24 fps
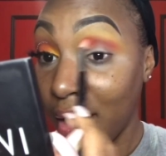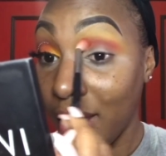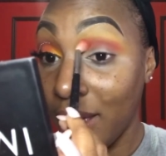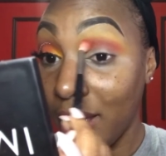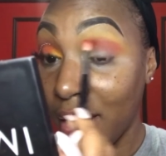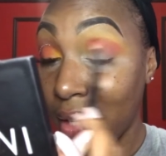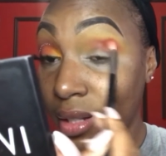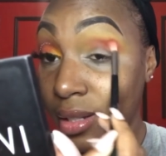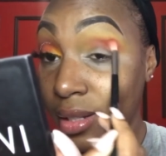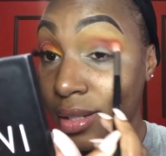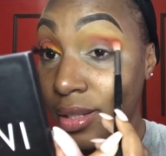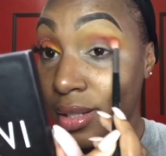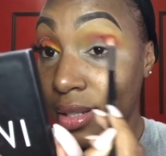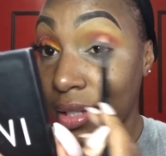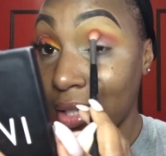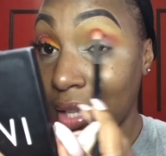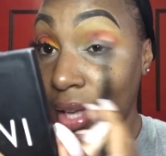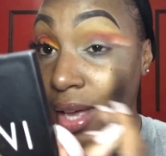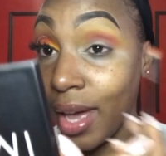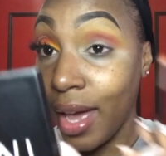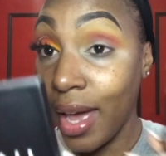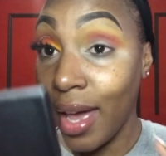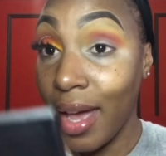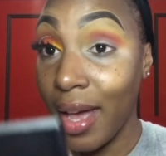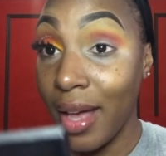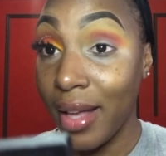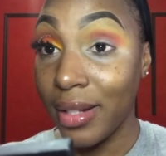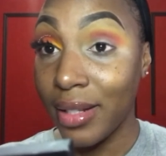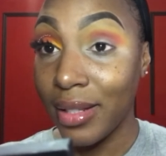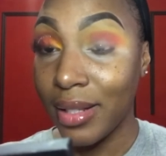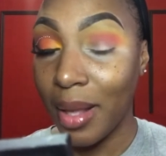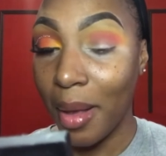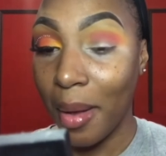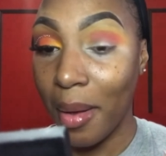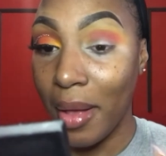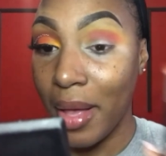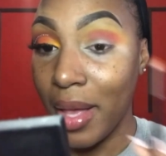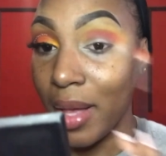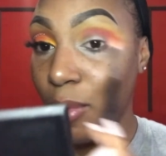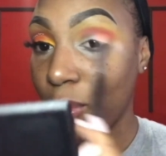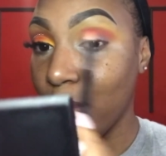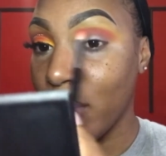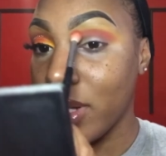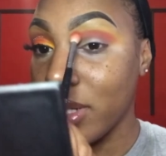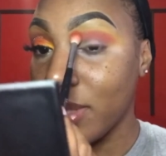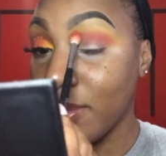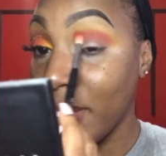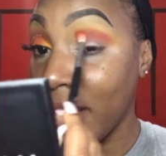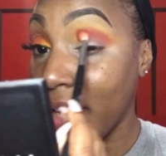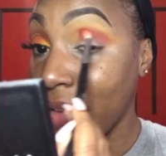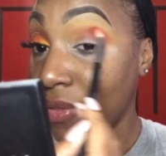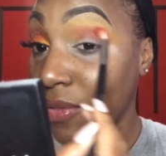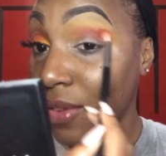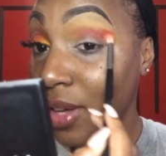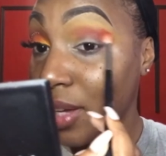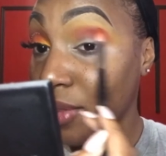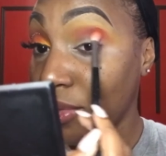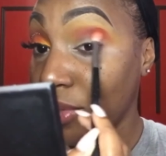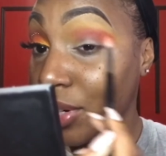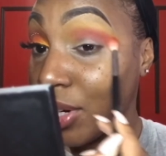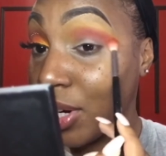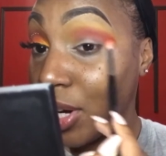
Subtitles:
it was my favorite